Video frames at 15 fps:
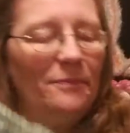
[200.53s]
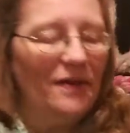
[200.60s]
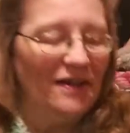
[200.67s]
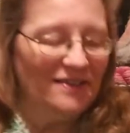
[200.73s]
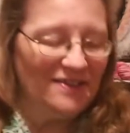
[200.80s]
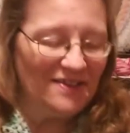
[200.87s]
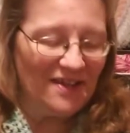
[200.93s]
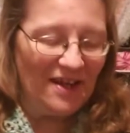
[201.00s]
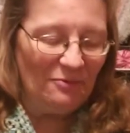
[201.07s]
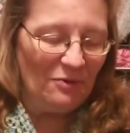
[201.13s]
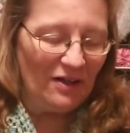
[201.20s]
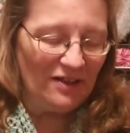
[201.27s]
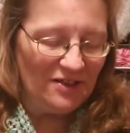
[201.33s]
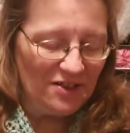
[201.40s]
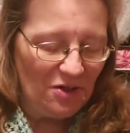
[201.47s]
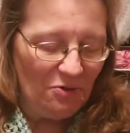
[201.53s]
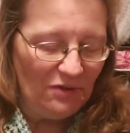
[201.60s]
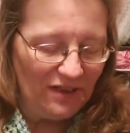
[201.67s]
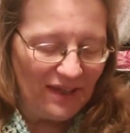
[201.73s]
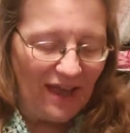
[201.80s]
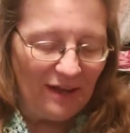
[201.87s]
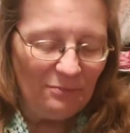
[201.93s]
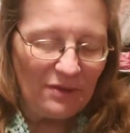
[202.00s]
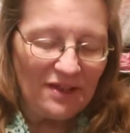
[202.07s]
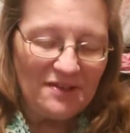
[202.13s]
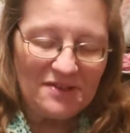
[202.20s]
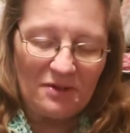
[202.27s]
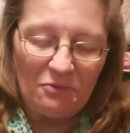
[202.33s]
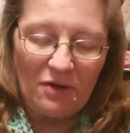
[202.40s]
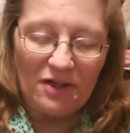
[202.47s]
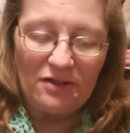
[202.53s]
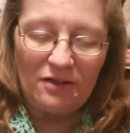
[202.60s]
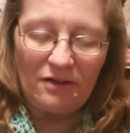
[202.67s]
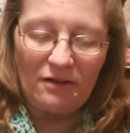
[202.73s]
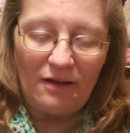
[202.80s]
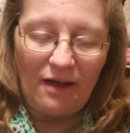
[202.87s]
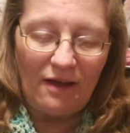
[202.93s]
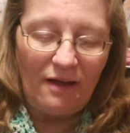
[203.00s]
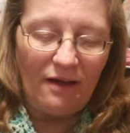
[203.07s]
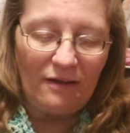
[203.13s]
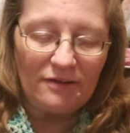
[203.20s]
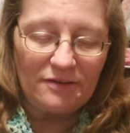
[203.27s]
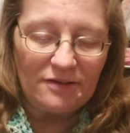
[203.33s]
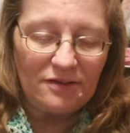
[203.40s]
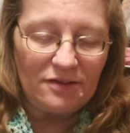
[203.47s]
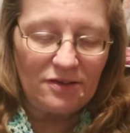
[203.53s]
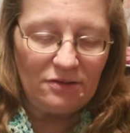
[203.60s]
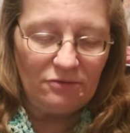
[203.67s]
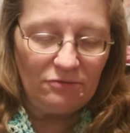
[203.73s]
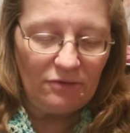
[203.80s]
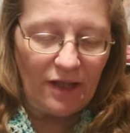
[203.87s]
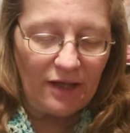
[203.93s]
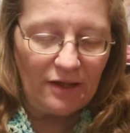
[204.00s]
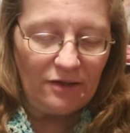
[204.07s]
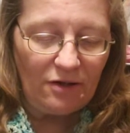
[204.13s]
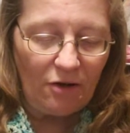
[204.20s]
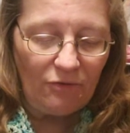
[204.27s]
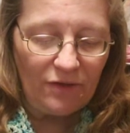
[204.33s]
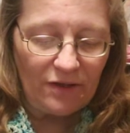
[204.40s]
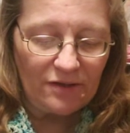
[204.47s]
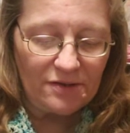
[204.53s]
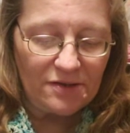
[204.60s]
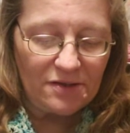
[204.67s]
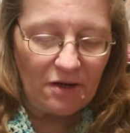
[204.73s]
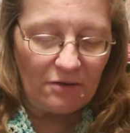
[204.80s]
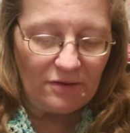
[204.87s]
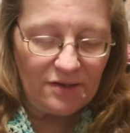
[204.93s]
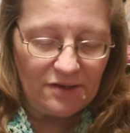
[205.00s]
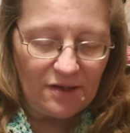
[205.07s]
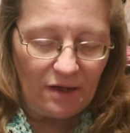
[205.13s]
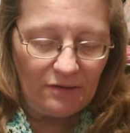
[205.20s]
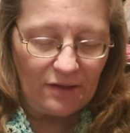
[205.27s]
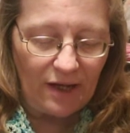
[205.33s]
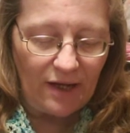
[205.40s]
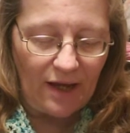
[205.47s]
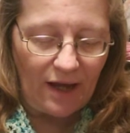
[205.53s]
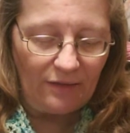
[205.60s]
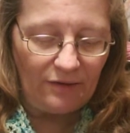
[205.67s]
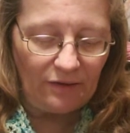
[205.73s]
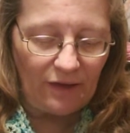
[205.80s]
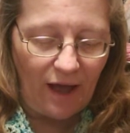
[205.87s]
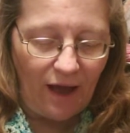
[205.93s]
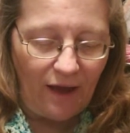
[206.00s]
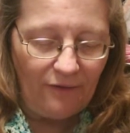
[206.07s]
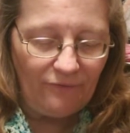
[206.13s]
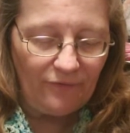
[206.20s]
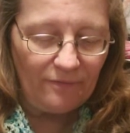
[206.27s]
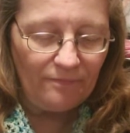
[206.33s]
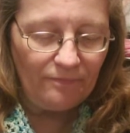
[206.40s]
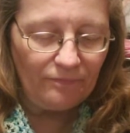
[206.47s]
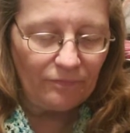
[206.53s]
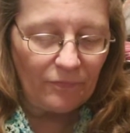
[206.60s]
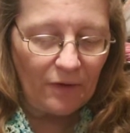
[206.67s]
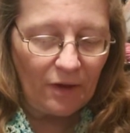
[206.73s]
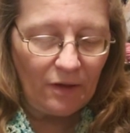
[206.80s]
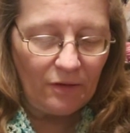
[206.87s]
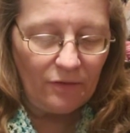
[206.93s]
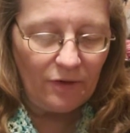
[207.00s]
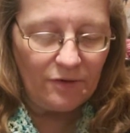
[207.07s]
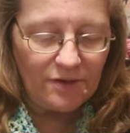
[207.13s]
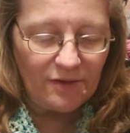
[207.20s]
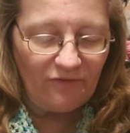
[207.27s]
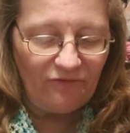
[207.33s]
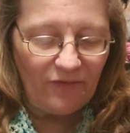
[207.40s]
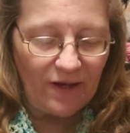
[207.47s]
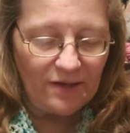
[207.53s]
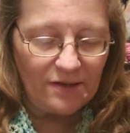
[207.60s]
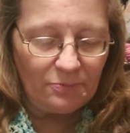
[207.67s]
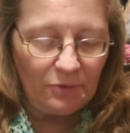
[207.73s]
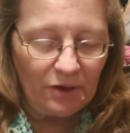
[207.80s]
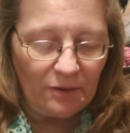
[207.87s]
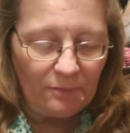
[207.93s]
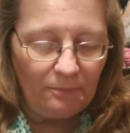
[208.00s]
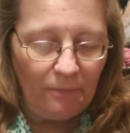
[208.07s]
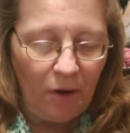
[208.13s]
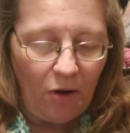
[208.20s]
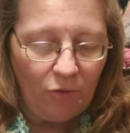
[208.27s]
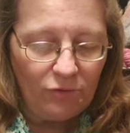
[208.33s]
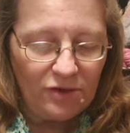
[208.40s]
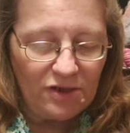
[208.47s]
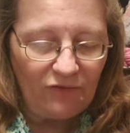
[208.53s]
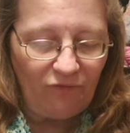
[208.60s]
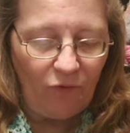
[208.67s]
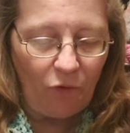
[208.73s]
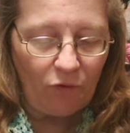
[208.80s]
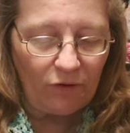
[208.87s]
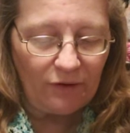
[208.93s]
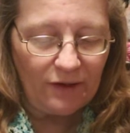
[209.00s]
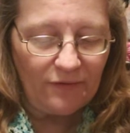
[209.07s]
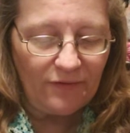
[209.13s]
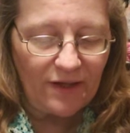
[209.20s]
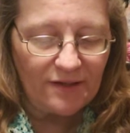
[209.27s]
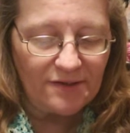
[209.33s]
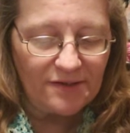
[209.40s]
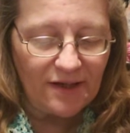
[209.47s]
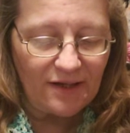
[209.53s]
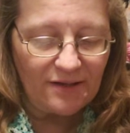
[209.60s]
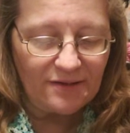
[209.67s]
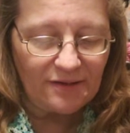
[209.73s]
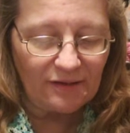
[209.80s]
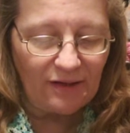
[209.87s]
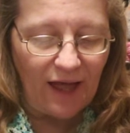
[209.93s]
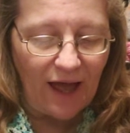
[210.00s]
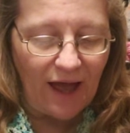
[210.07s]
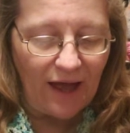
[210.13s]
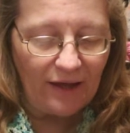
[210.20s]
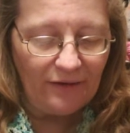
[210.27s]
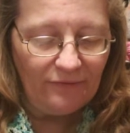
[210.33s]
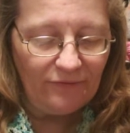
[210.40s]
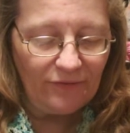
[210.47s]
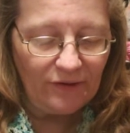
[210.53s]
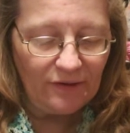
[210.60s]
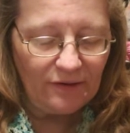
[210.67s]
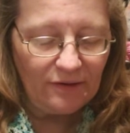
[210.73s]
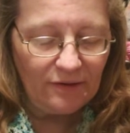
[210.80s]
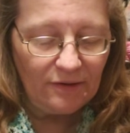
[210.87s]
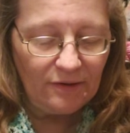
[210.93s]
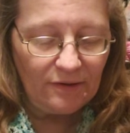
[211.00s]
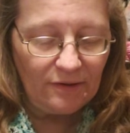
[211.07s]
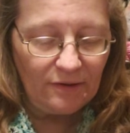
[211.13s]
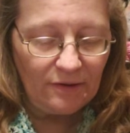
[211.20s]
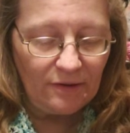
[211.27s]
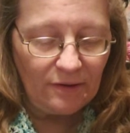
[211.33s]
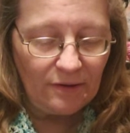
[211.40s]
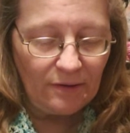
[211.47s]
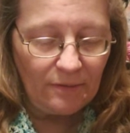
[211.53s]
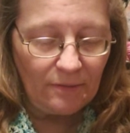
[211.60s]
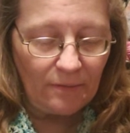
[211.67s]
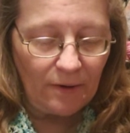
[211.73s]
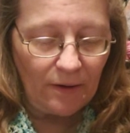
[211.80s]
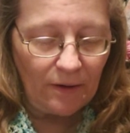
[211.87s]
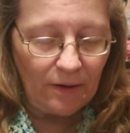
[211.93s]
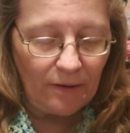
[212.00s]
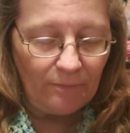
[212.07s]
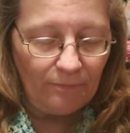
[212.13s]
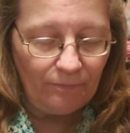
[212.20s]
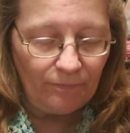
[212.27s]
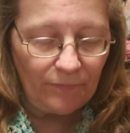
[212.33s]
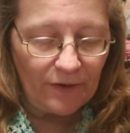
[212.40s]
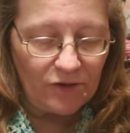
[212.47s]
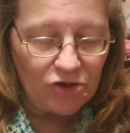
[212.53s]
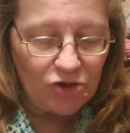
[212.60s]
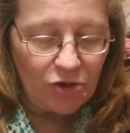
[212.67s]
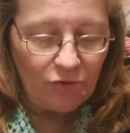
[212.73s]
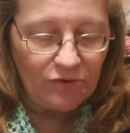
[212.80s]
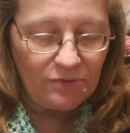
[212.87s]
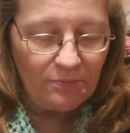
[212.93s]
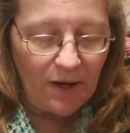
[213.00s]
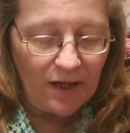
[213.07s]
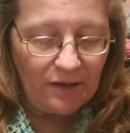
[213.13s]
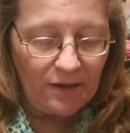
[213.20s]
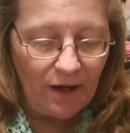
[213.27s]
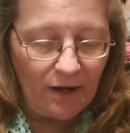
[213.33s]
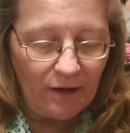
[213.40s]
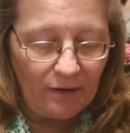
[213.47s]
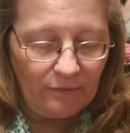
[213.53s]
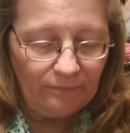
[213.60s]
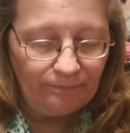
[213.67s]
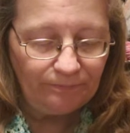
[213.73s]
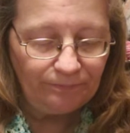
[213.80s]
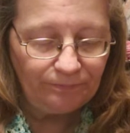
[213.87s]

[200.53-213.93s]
But I wanted to show it again because I want to let you know that it starts Sunday on the live. There's a Facebook post for it that says live. It shows my yarn.